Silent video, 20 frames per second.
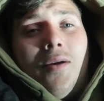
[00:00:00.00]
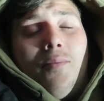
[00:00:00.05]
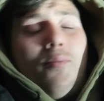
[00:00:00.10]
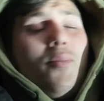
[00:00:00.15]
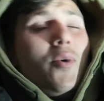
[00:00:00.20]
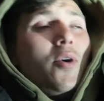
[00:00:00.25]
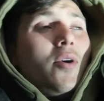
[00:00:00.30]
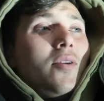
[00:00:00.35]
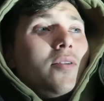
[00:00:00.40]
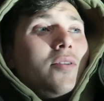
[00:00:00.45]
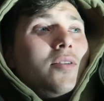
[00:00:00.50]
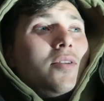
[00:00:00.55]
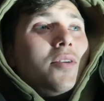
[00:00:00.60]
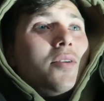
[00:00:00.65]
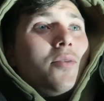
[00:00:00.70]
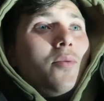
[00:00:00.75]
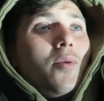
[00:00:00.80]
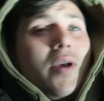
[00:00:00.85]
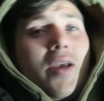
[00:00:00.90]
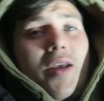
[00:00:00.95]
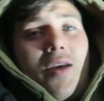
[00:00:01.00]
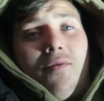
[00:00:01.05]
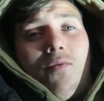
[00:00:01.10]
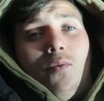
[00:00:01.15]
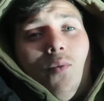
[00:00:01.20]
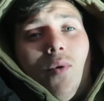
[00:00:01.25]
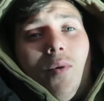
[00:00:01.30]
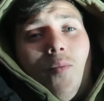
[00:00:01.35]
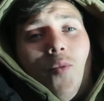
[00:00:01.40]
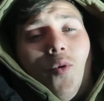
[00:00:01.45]
but we're here for
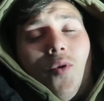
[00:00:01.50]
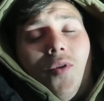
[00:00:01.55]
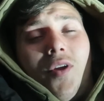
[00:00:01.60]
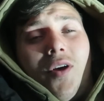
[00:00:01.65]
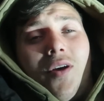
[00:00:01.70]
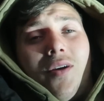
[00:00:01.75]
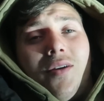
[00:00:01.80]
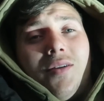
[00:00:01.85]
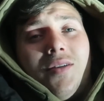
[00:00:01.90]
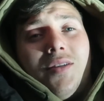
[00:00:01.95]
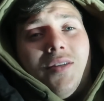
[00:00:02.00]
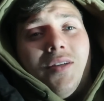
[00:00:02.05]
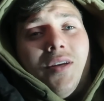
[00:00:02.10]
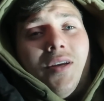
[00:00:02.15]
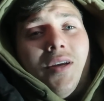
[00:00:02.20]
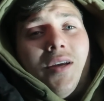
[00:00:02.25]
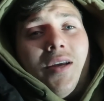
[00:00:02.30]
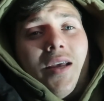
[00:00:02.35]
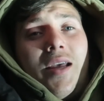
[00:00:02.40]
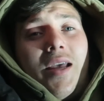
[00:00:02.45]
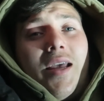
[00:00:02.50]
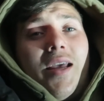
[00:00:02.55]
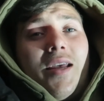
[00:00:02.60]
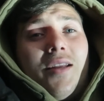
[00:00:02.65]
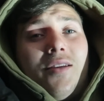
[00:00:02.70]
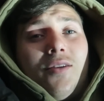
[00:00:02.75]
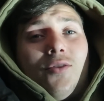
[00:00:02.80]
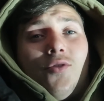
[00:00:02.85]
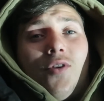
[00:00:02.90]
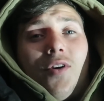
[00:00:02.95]
one more night, here
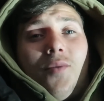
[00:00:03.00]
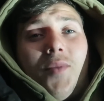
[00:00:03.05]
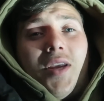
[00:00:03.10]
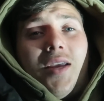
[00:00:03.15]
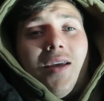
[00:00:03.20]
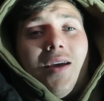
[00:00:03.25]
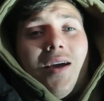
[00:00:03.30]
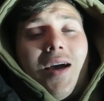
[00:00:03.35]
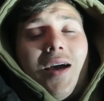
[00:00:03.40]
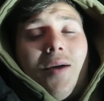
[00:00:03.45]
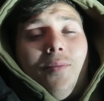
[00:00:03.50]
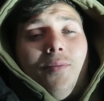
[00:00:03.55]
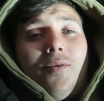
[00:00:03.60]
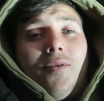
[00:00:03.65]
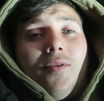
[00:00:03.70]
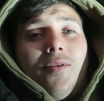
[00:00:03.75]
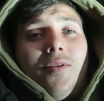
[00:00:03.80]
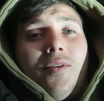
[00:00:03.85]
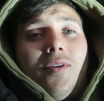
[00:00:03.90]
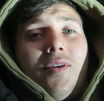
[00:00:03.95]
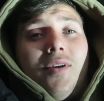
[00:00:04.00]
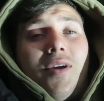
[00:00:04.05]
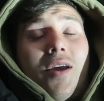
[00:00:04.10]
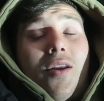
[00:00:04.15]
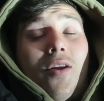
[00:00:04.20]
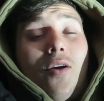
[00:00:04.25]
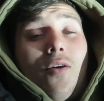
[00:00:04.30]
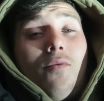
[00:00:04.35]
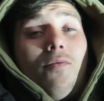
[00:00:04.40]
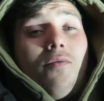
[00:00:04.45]
to try and make it happen,
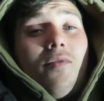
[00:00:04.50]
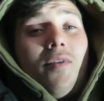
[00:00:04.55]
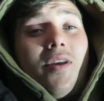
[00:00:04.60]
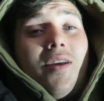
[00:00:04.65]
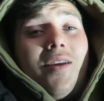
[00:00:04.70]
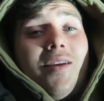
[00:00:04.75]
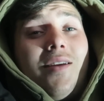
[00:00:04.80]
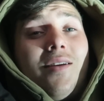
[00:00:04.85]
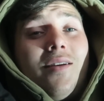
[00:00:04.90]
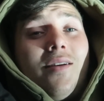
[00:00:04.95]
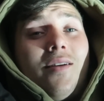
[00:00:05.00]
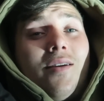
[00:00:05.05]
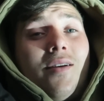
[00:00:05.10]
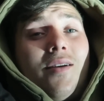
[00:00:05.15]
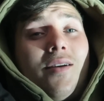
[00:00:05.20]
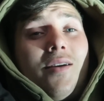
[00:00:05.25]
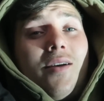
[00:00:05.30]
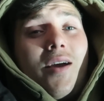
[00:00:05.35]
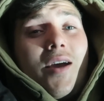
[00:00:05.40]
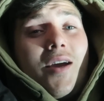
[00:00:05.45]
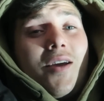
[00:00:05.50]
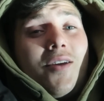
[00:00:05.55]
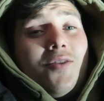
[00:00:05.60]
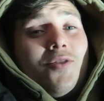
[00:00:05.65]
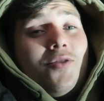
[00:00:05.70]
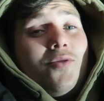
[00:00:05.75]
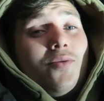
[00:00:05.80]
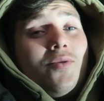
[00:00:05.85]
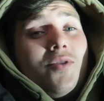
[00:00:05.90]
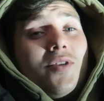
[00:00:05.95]
and hopefully I can
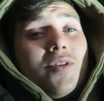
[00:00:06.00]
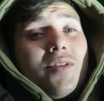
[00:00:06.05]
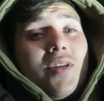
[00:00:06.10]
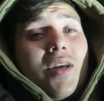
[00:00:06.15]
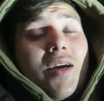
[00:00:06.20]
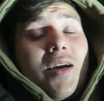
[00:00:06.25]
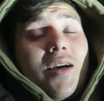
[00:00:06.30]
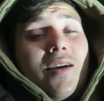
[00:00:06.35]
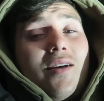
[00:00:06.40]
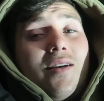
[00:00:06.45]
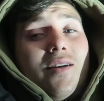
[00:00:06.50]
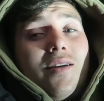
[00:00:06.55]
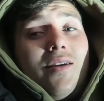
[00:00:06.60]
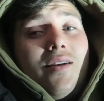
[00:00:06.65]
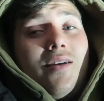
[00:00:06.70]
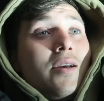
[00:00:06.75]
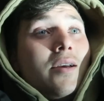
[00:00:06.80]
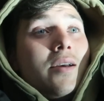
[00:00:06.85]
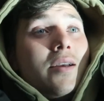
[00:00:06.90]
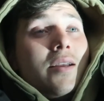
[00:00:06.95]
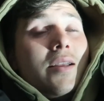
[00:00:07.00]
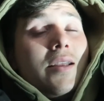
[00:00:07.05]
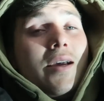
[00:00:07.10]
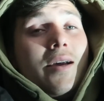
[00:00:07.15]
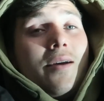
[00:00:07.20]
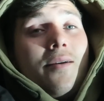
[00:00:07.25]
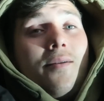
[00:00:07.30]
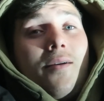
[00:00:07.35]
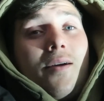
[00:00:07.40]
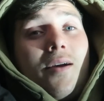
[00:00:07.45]
do just that. Yeah,
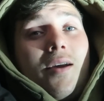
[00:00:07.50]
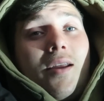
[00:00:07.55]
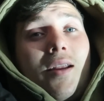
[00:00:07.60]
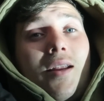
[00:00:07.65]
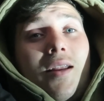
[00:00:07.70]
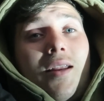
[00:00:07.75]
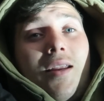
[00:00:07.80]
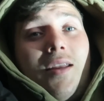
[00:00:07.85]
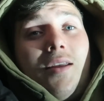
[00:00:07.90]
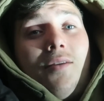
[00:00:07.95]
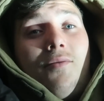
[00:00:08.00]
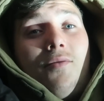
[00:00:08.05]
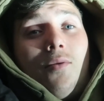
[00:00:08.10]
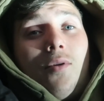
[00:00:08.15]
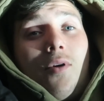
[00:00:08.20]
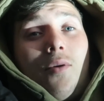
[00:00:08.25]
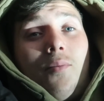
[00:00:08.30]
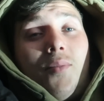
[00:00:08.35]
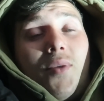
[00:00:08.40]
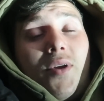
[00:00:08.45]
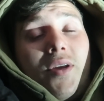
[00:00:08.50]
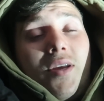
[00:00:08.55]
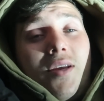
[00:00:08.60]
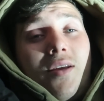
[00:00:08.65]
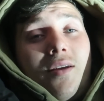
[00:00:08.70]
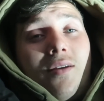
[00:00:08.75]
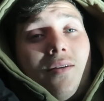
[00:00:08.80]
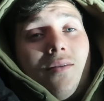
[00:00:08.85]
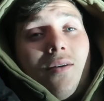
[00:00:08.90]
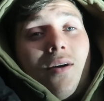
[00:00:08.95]
I'm going to leave you lot
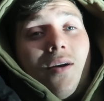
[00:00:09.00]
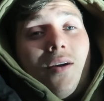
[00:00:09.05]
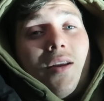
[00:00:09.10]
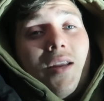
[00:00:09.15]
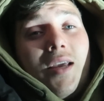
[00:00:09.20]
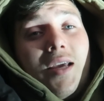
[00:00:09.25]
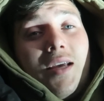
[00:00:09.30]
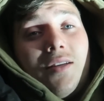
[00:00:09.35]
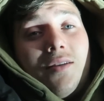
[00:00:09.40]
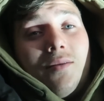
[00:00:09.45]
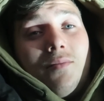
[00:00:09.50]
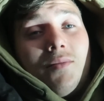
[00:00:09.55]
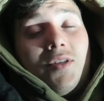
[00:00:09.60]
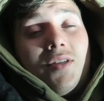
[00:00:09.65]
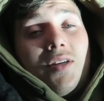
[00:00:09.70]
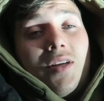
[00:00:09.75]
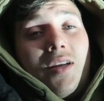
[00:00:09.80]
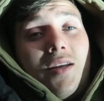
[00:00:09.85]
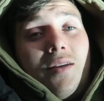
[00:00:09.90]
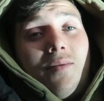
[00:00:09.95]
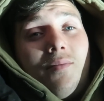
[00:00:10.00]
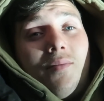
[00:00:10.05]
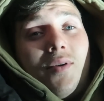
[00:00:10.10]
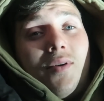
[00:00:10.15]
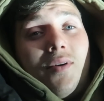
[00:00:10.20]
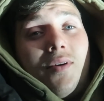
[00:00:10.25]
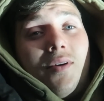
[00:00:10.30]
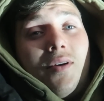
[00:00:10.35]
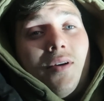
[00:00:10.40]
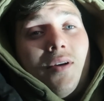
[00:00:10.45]
be, I'm going to get some sleep,
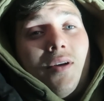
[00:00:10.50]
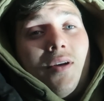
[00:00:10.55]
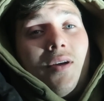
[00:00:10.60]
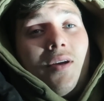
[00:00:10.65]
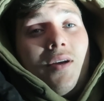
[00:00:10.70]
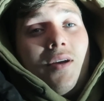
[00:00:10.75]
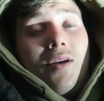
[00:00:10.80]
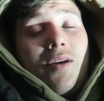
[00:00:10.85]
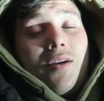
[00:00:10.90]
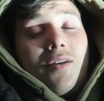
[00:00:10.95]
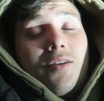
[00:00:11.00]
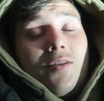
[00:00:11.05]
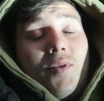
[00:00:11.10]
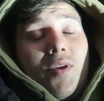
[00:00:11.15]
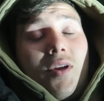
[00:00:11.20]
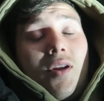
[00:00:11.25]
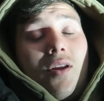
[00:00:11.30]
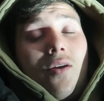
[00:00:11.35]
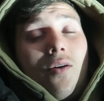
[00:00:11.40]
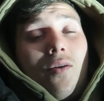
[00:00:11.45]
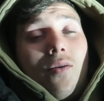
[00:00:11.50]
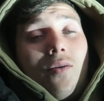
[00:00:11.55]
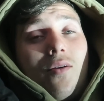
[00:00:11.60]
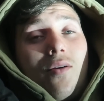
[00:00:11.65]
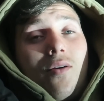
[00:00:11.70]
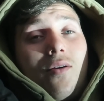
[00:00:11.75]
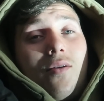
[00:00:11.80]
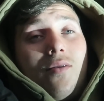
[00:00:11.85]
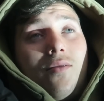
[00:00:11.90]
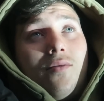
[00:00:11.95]
because it's been a
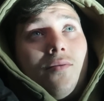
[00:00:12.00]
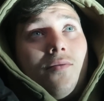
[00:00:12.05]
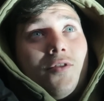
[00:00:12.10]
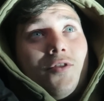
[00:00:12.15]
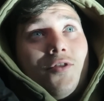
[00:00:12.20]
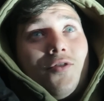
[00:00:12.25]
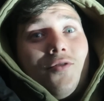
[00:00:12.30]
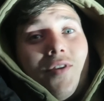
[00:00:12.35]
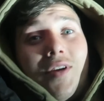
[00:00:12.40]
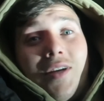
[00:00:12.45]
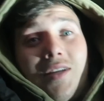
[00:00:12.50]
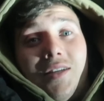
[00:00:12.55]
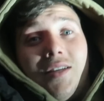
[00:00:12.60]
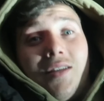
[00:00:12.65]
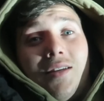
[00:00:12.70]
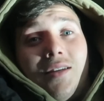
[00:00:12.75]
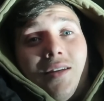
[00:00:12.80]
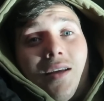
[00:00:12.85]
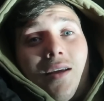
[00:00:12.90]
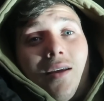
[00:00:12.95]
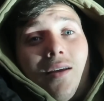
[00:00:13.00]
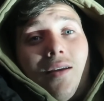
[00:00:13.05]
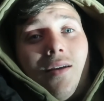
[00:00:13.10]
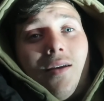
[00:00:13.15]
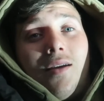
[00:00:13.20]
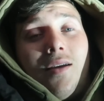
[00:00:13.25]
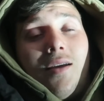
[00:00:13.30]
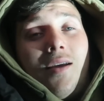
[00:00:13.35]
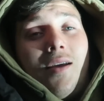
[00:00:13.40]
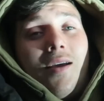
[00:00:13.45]
long, frustrating day,
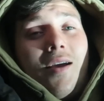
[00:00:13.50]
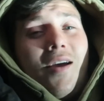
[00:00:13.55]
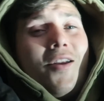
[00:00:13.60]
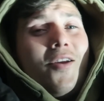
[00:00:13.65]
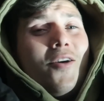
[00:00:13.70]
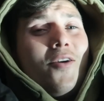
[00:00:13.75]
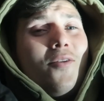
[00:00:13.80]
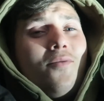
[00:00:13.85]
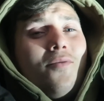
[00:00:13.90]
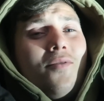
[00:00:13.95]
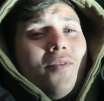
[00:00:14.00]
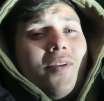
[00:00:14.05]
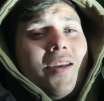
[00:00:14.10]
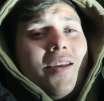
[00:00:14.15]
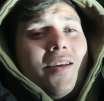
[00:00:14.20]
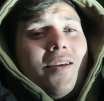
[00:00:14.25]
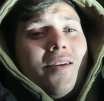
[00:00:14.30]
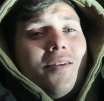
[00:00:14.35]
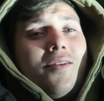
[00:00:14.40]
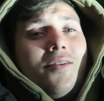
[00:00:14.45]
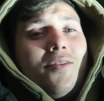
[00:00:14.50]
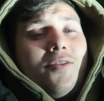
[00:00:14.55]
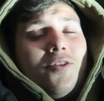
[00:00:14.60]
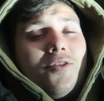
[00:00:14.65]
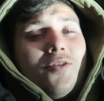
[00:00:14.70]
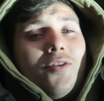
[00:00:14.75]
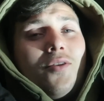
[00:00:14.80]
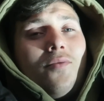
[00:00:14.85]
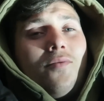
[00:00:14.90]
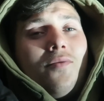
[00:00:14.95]
and hopefully,
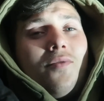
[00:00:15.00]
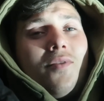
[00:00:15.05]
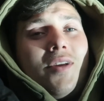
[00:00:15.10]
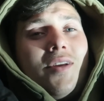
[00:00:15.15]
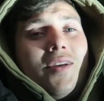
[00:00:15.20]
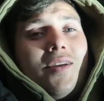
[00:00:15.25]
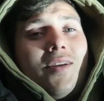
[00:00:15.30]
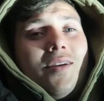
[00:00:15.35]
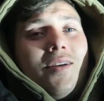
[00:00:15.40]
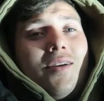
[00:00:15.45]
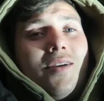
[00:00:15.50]
just hopefully,